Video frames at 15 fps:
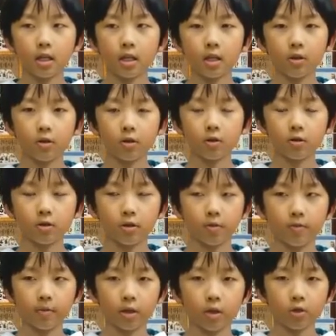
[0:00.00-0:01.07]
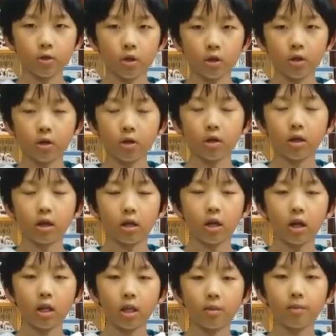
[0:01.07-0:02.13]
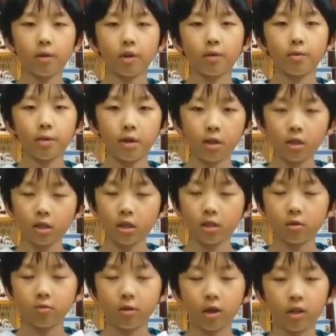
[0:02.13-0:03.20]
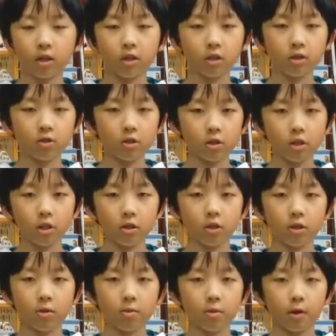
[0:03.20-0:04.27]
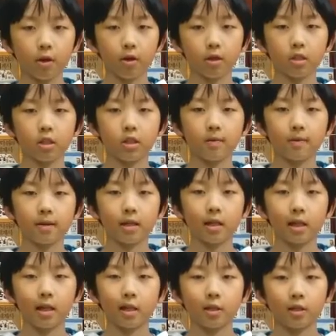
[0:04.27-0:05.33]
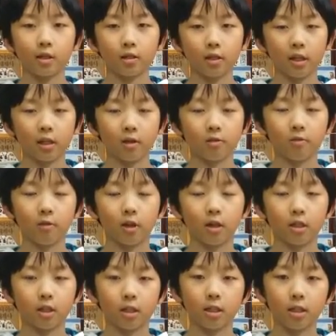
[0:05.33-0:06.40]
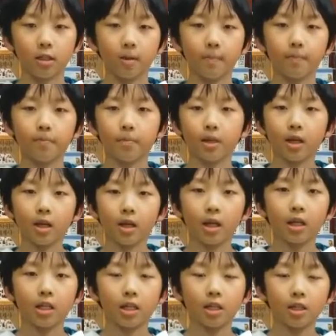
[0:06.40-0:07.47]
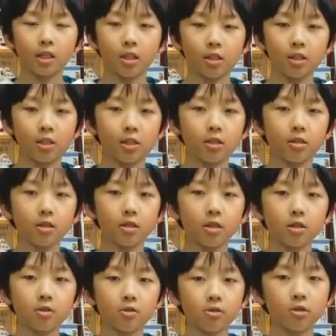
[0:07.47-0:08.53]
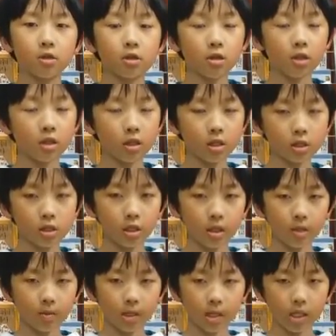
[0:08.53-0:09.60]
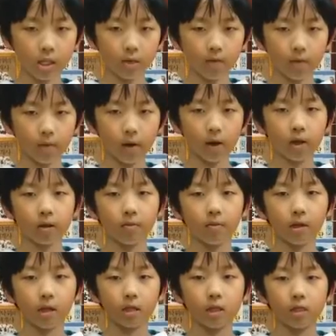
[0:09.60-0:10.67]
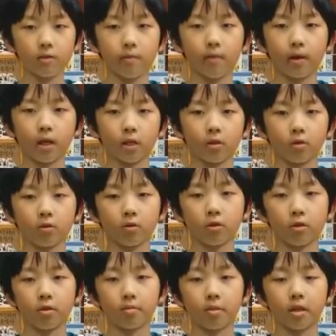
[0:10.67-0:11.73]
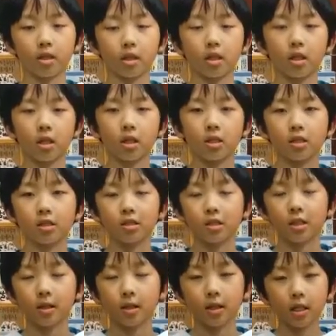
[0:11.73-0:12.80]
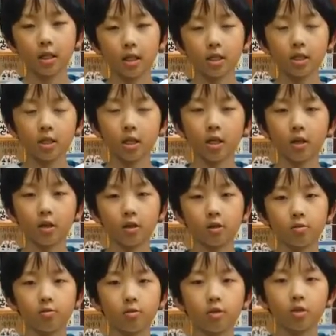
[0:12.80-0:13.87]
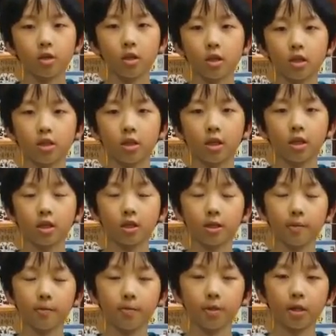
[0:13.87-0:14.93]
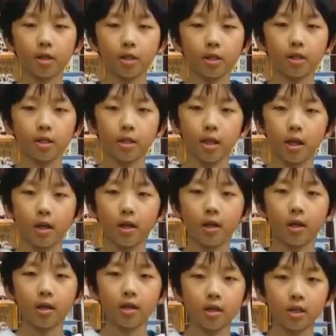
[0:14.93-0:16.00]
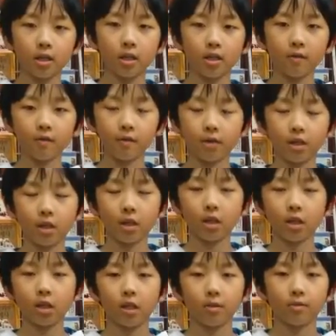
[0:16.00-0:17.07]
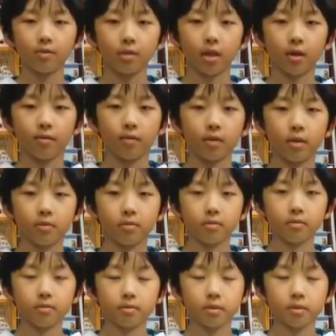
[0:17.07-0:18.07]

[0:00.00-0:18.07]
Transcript: It also affects your academic abilities by reducing your productivity and concentration. In addition, too little sleep can have very bad effects on your mental health. It can cause moodiness, depression, and even eating problems.